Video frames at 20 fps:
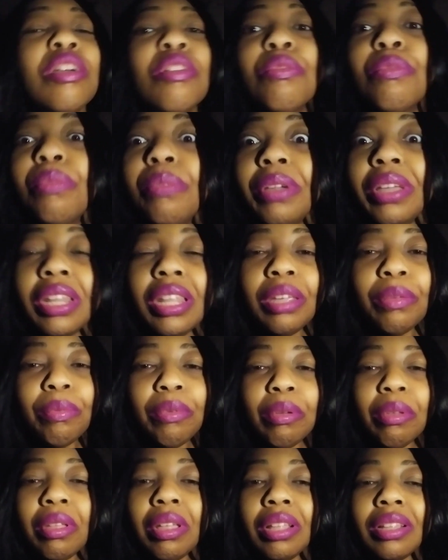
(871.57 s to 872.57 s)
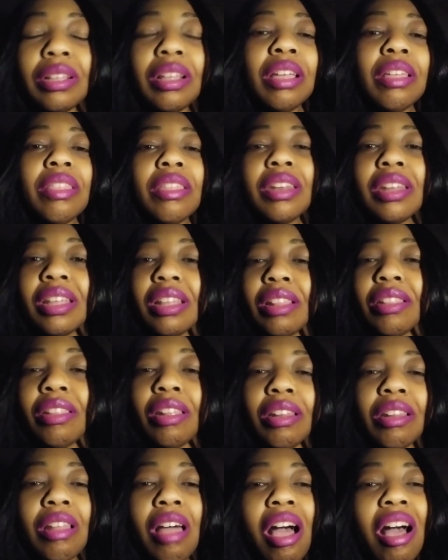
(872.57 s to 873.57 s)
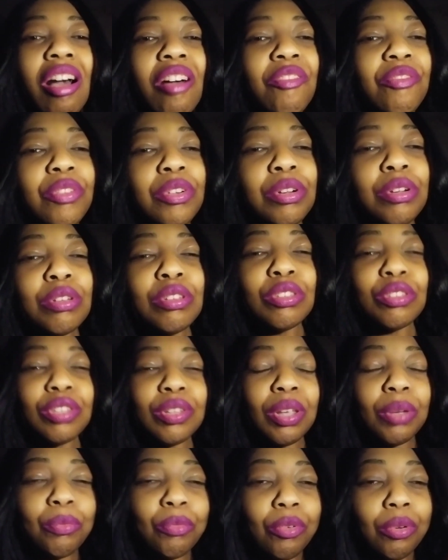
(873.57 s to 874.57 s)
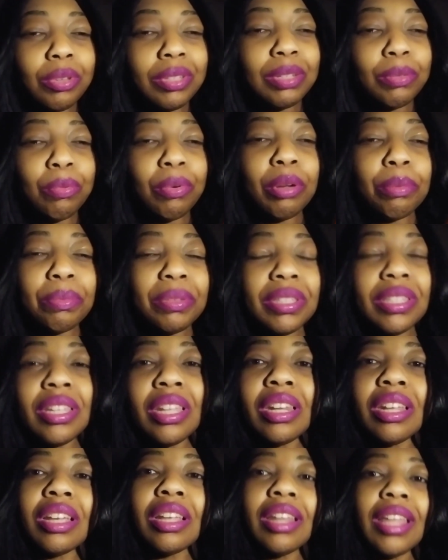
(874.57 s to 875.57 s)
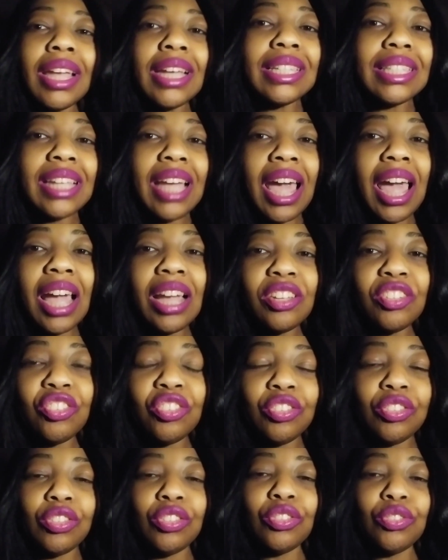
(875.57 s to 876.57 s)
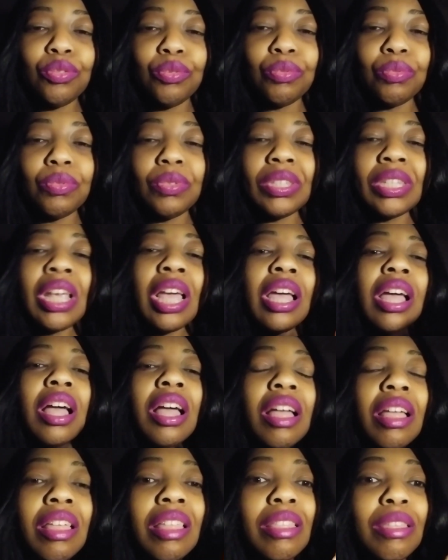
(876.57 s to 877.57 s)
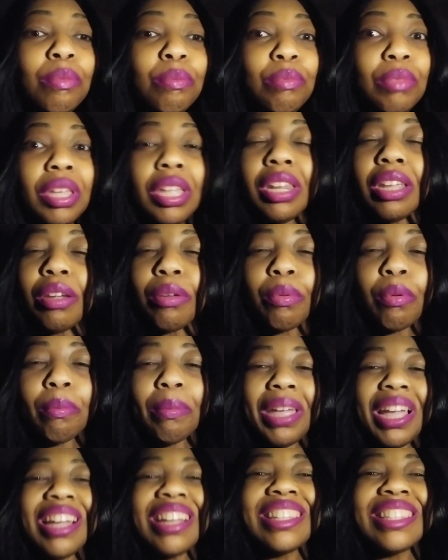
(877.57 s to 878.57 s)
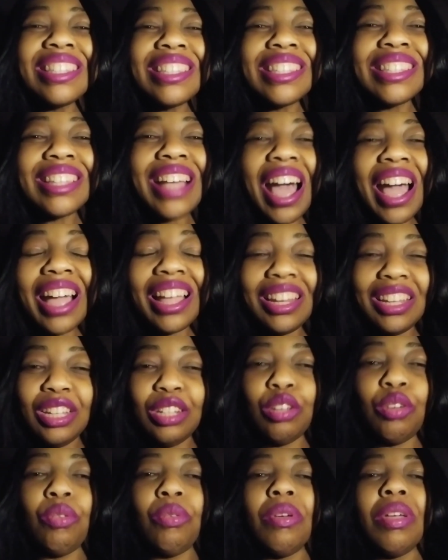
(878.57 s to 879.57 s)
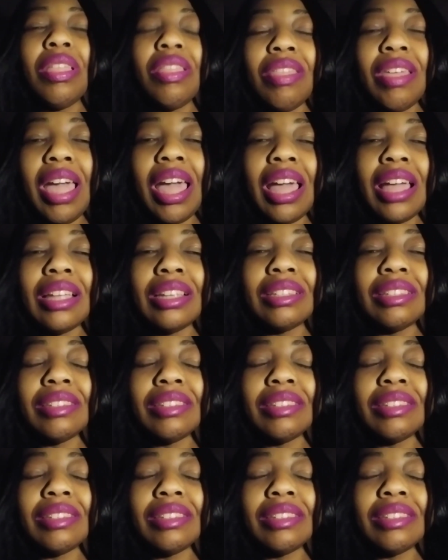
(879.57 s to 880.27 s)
really, other than the law firms was representing class action suits, the media remains silent on that.